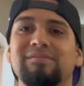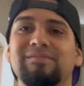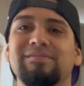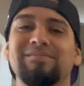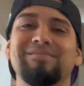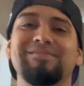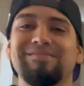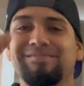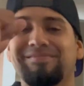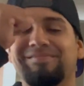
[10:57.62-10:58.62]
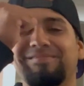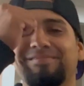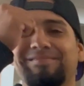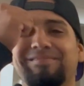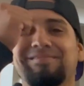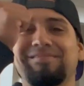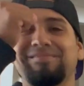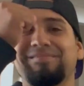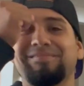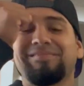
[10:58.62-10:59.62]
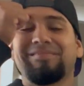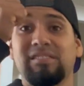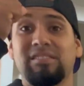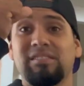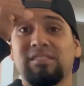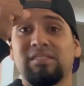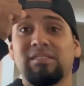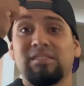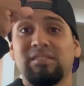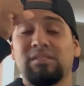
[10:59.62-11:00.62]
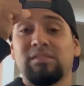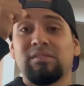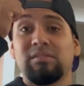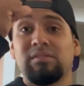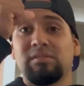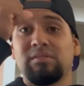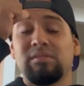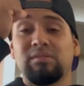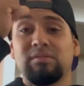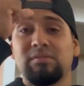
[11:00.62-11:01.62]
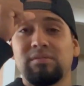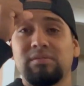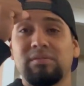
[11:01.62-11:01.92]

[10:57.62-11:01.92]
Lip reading: (silent)